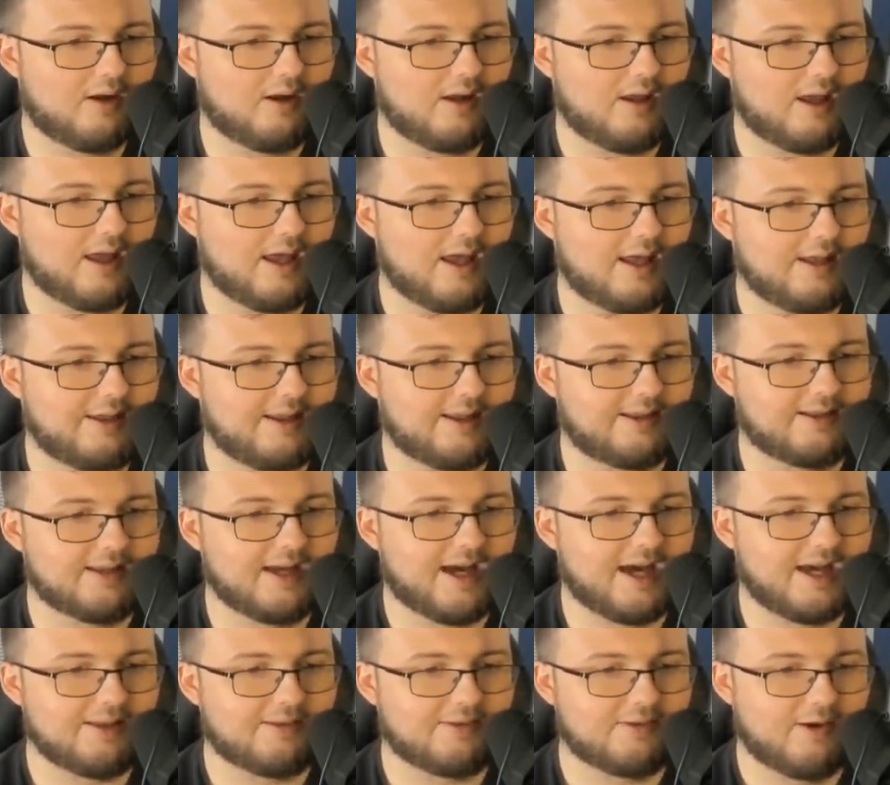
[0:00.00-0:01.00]
And this
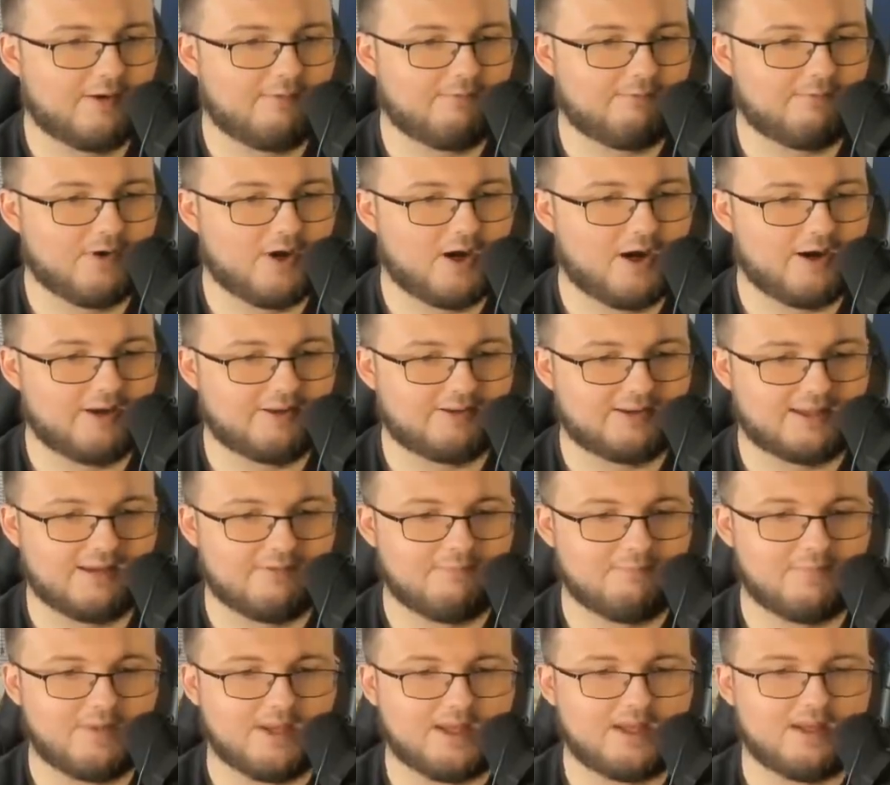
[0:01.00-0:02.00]
guy so far has
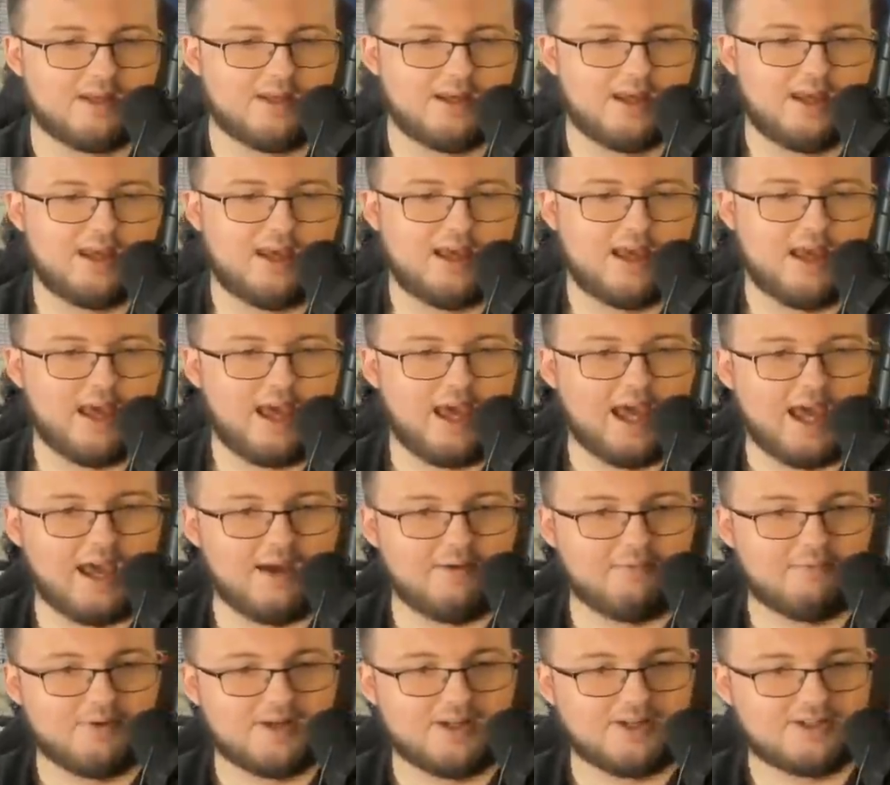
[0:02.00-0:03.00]
given me
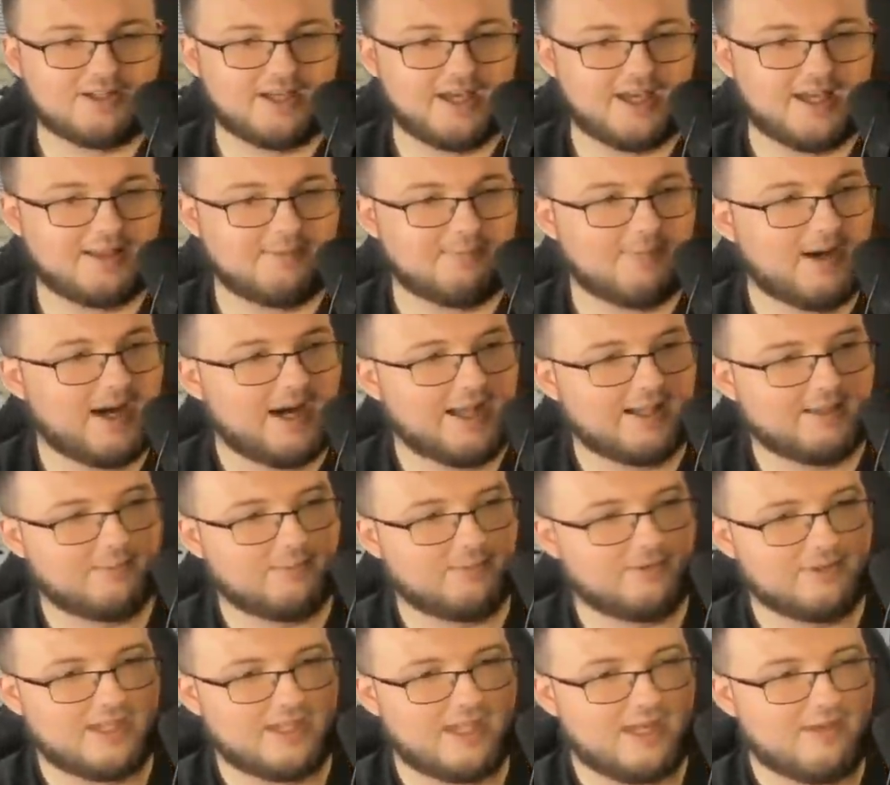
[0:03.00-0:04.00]
every chance
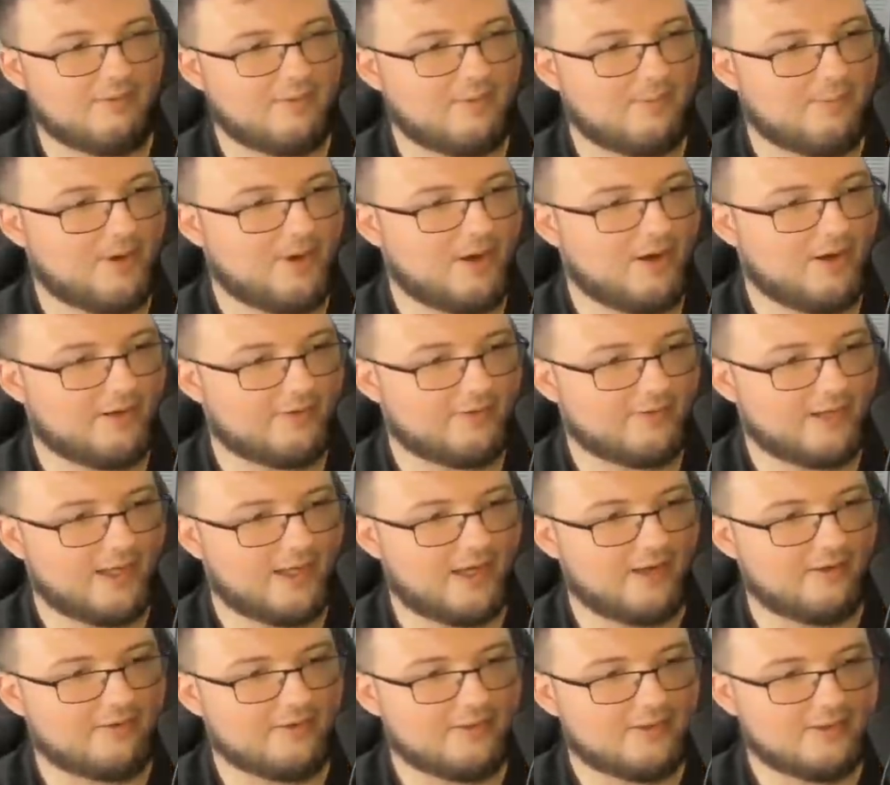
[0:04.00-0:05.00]
possible to get him the ball.
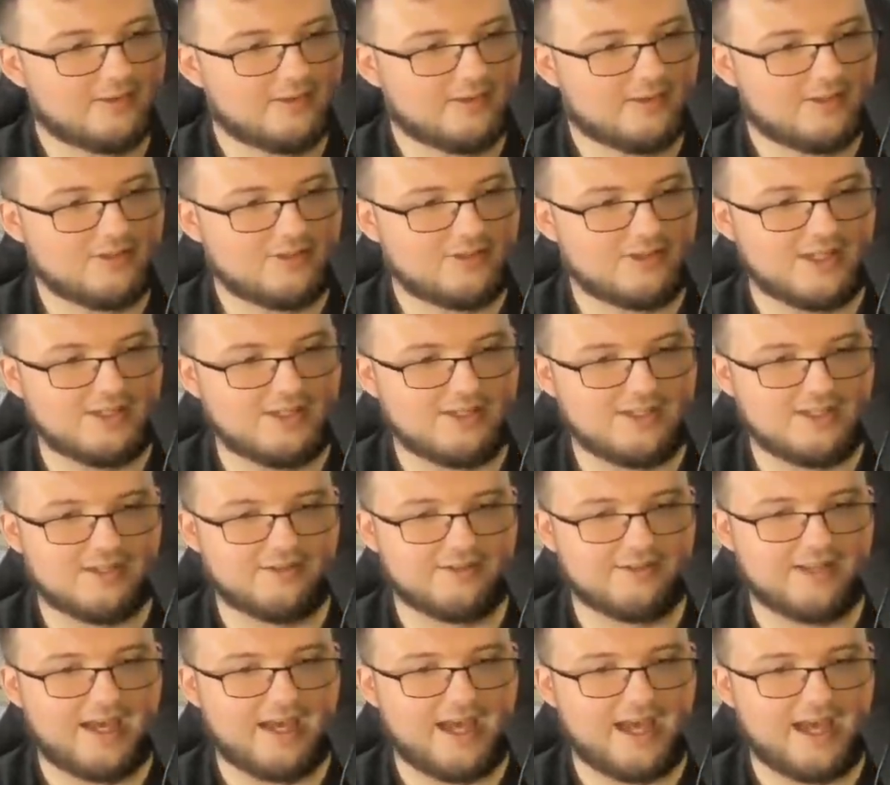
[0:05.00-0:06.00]
So, GG
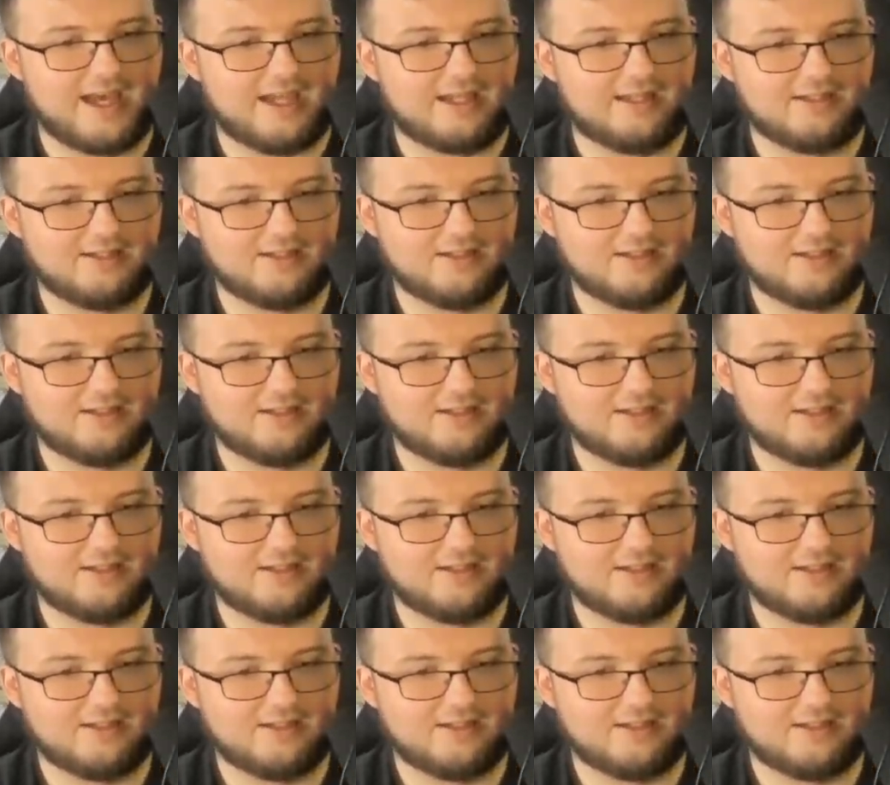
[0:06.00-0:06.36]
on that.